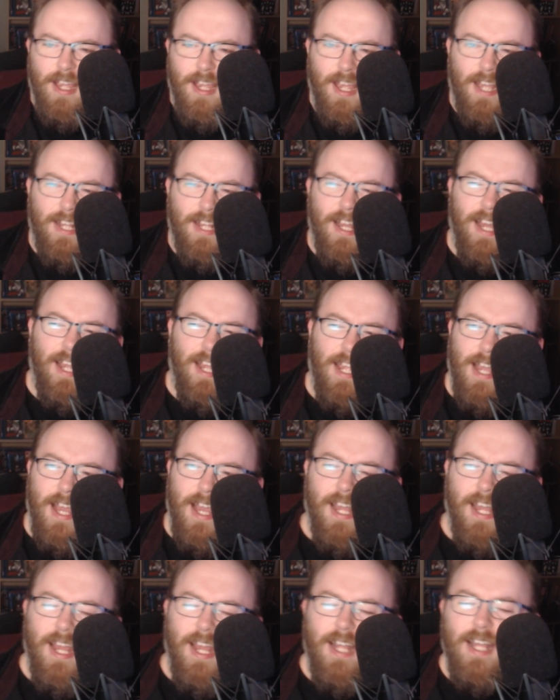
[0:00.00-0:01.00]

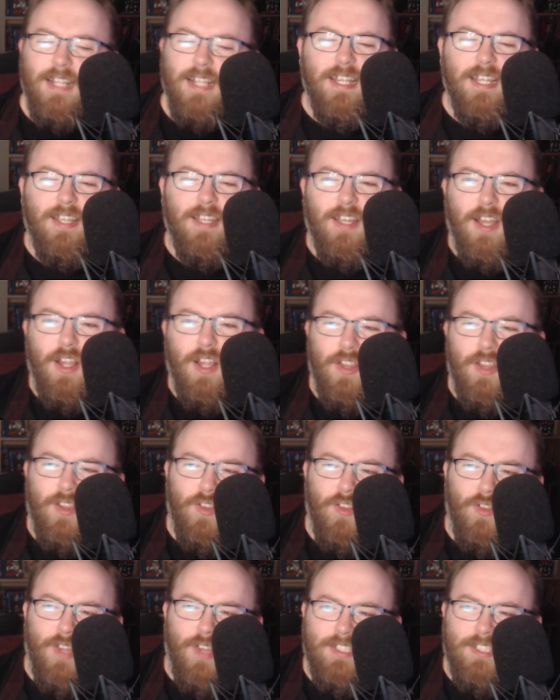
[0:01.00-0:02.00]
I think
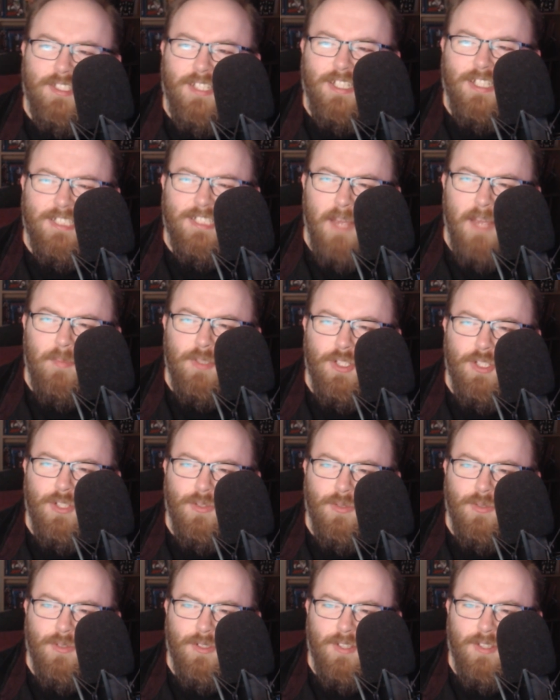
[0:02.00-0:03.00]
this
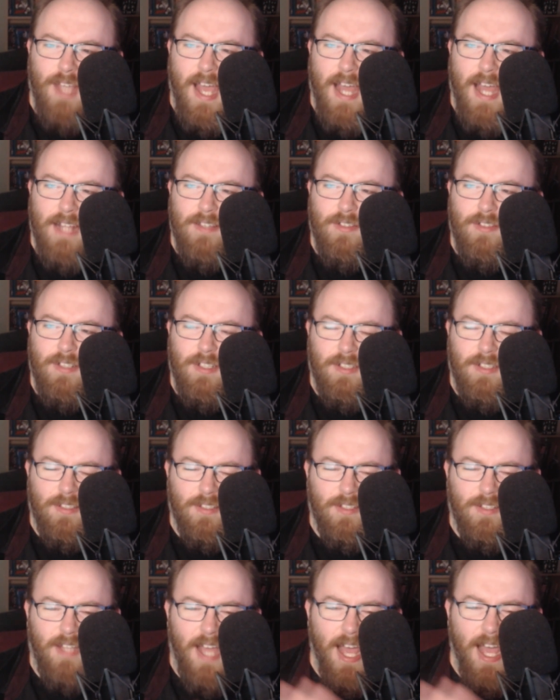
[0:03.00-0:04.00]
episode
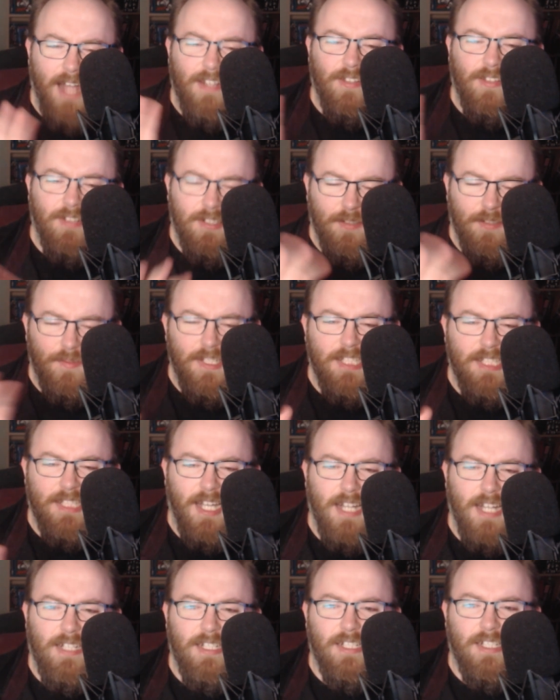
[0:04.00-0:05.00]
handling of these
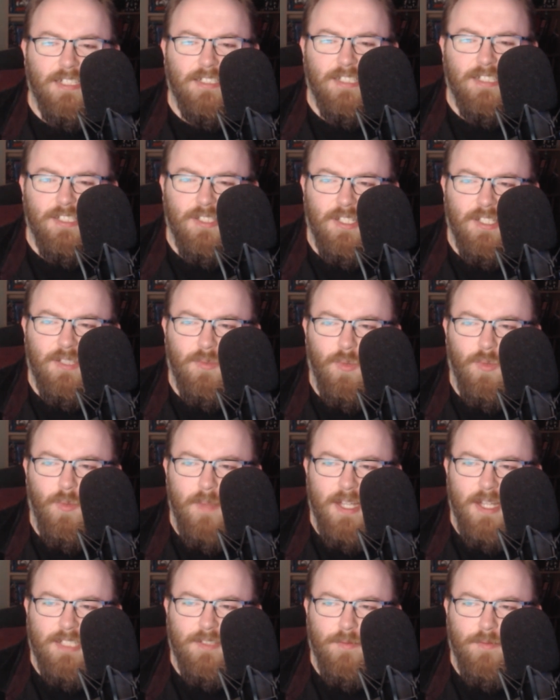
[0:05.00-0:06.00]
ideas is what
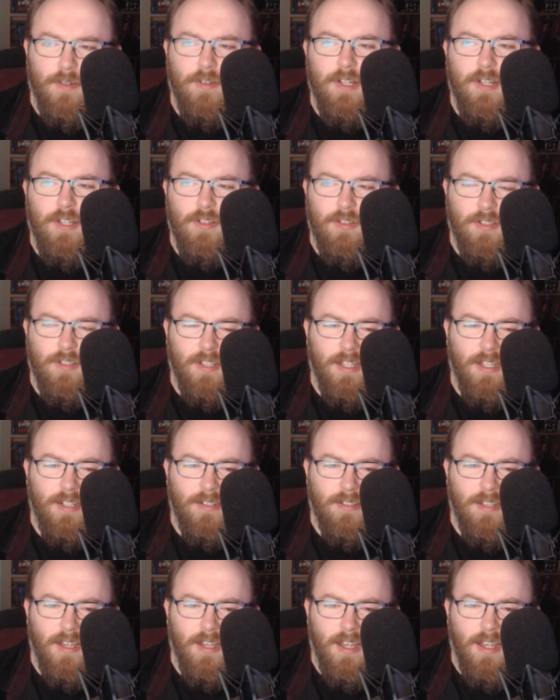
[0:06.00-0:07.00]
makes it very good.
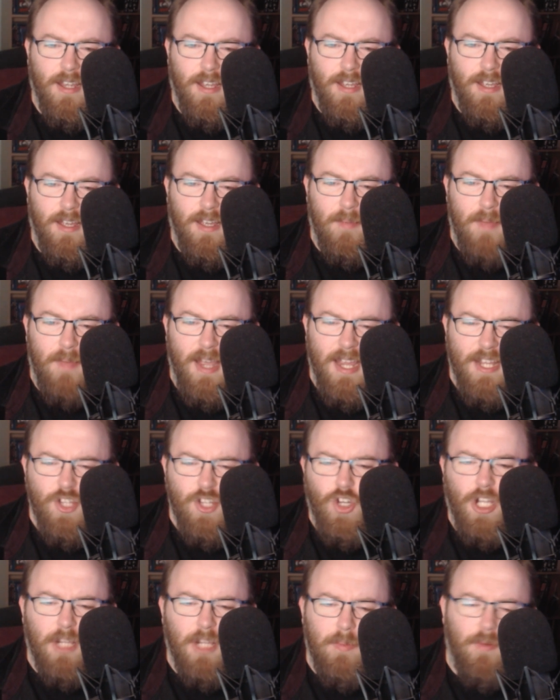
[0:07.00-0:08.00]
And I
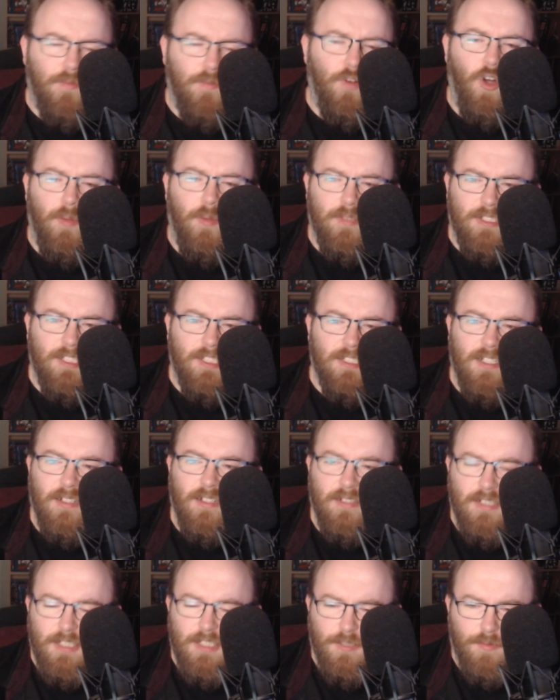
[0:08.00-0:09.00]
enjoy the performances of the
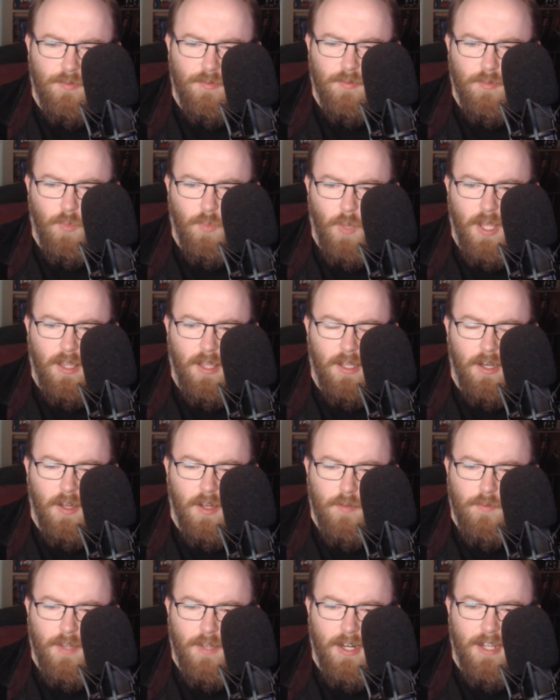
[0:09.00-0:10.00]
leads well
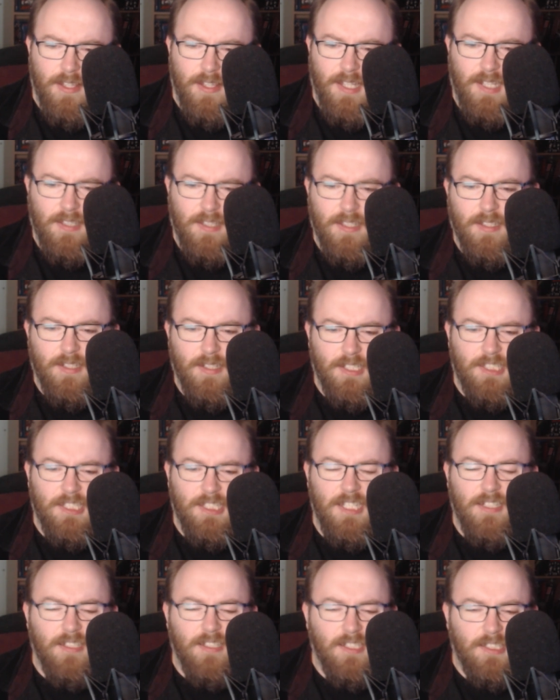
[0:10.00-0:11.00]
enough, and I think the
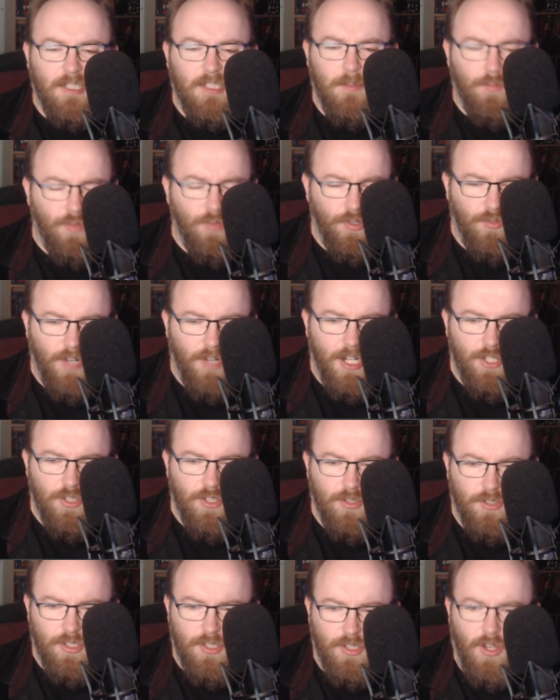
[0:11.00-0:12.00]
scene to scene
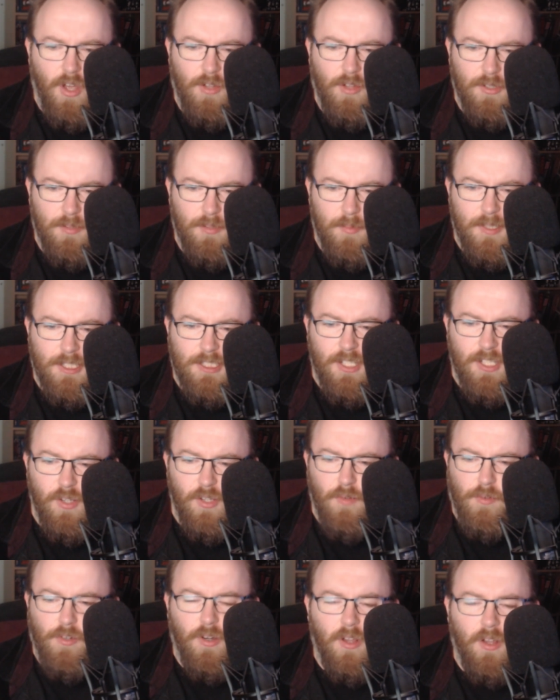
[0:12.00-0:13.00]
progression is solid, but it's the
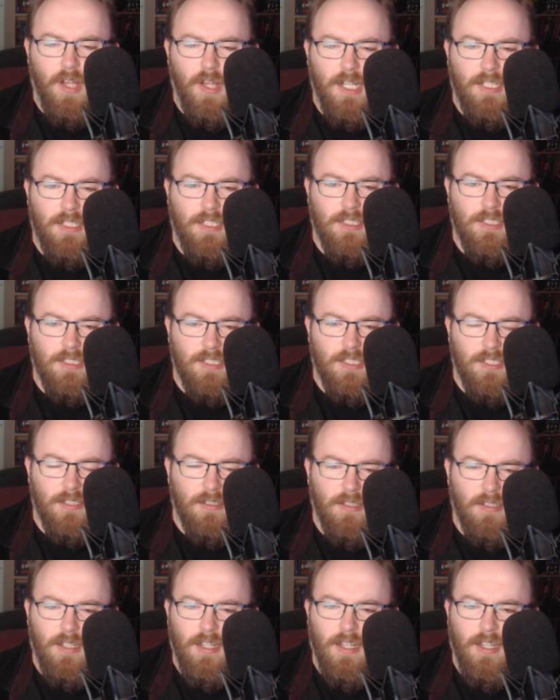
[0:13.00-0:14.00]
overall ideas
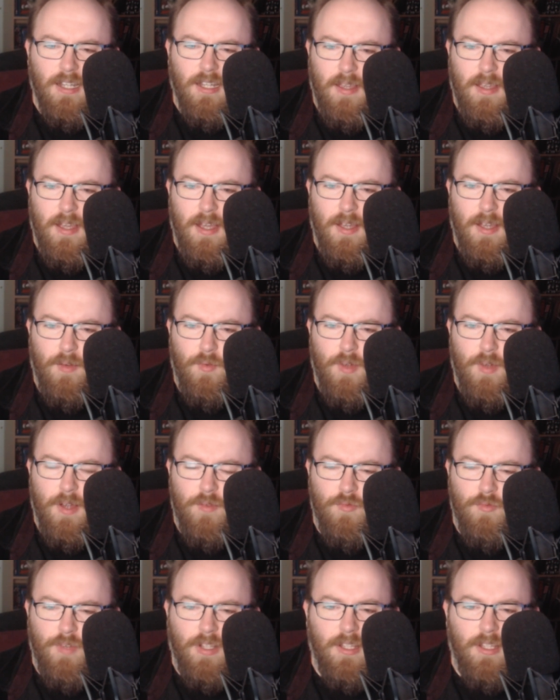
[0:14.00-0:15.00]
that I
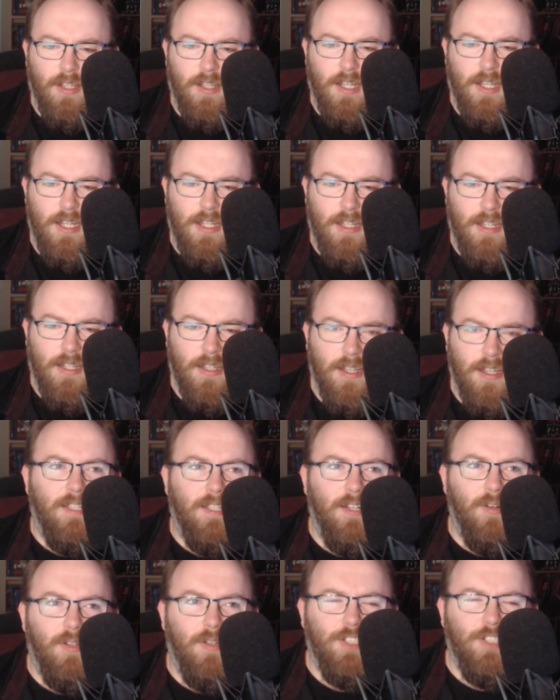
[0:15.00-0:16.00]
really like.
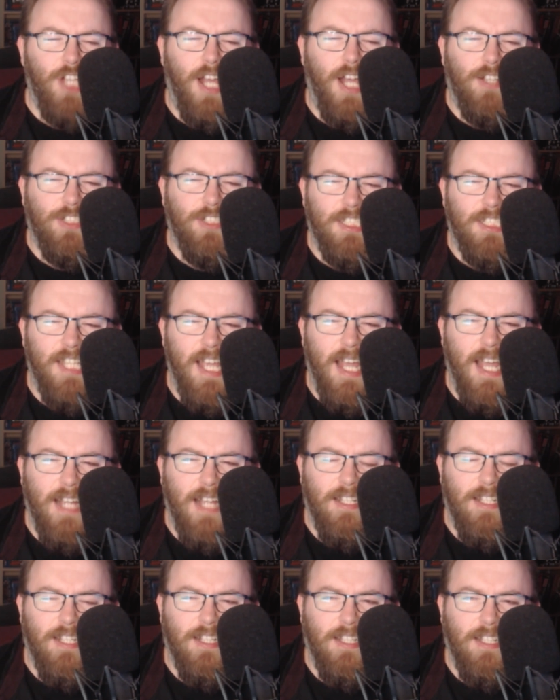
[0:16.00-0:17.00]
You know, it challenges the
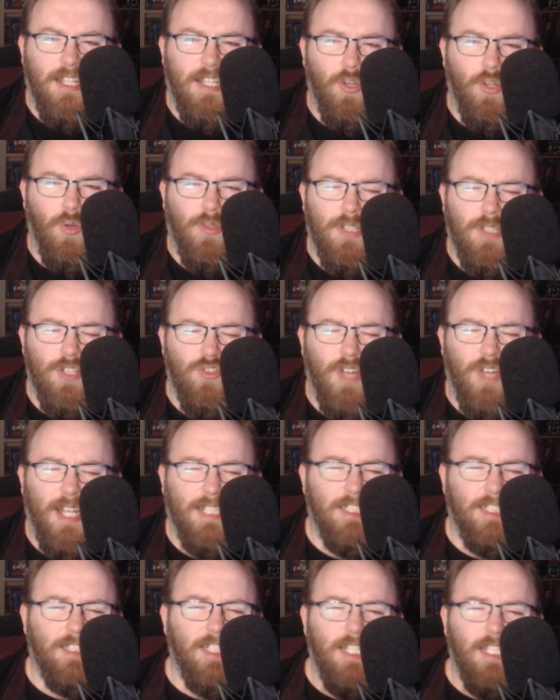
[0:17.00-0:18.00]
idea that they go to try
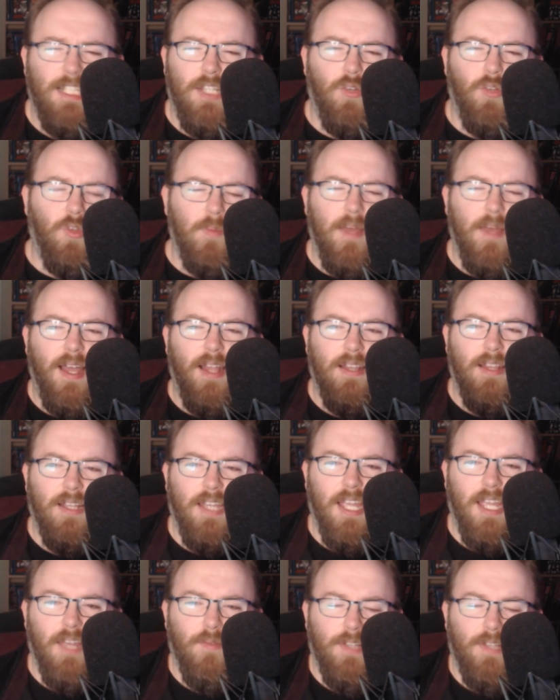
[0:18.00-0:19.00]
and see the old man in the
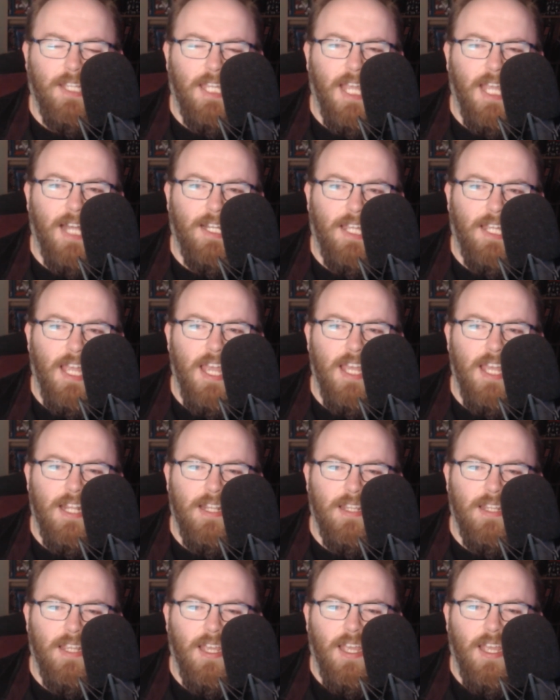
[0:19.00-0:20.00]
cave and they can't get
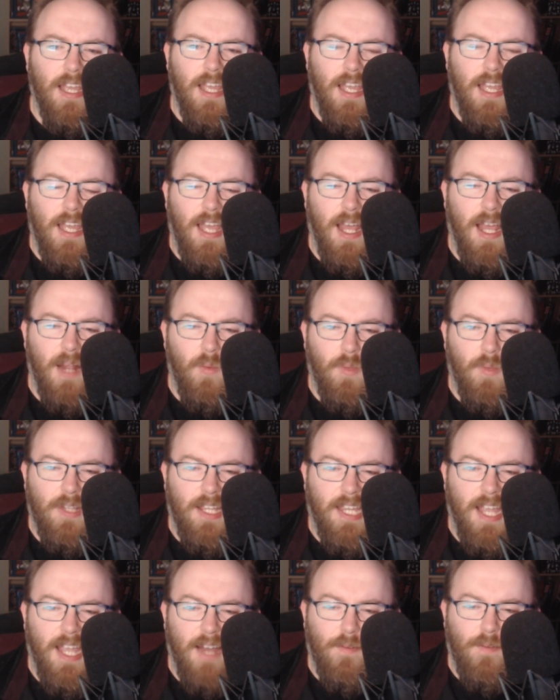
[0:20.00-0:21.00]
in, and when they
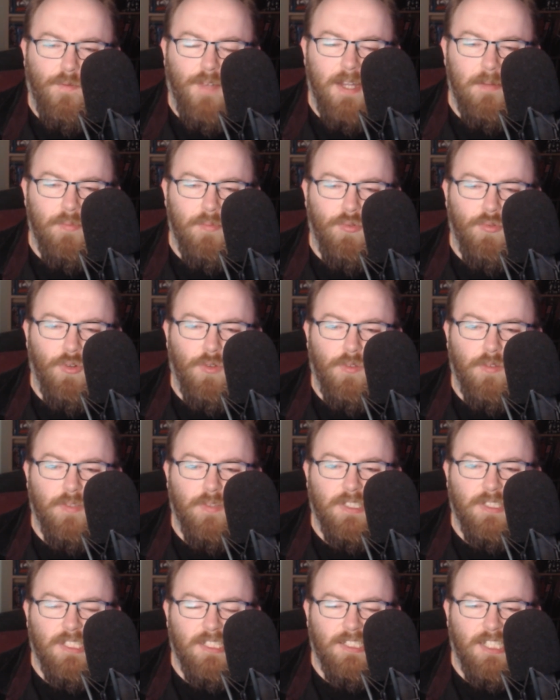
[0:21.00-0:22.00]
can't find proof of
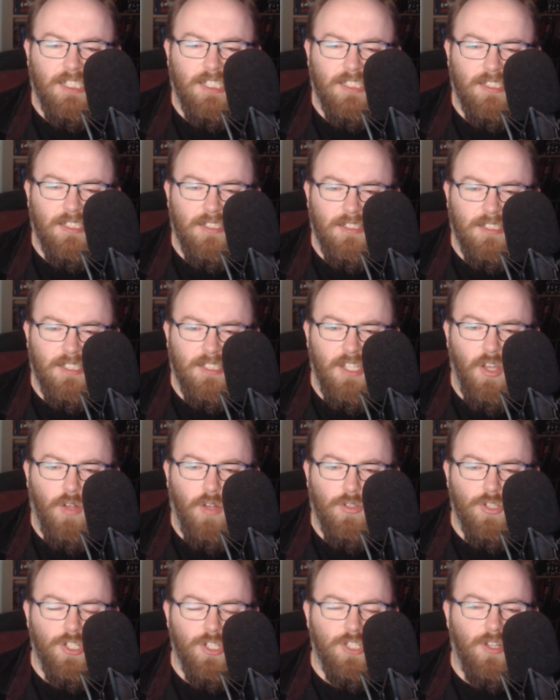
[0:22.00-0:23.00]
his existence, they
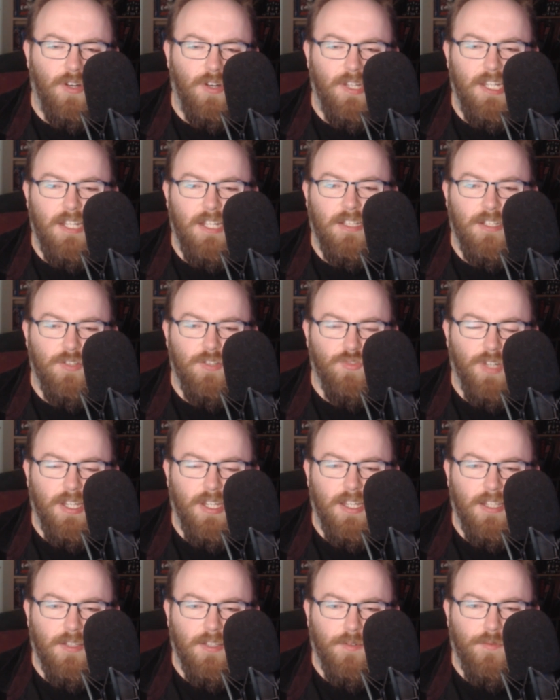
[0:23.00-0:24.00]
all just start eating and
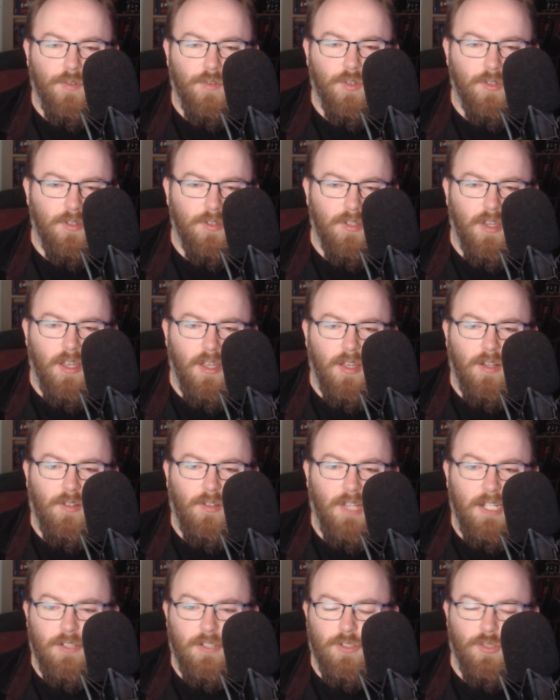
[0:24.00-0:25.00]
drinking the food
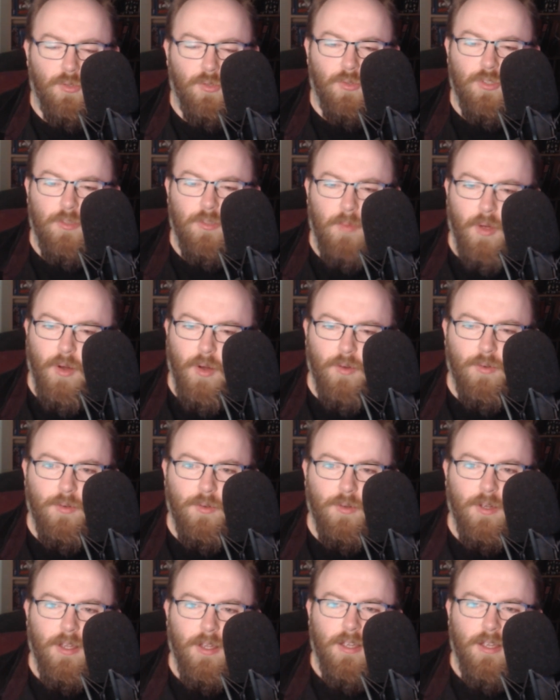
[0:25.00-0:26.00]
like there's no tomorrow.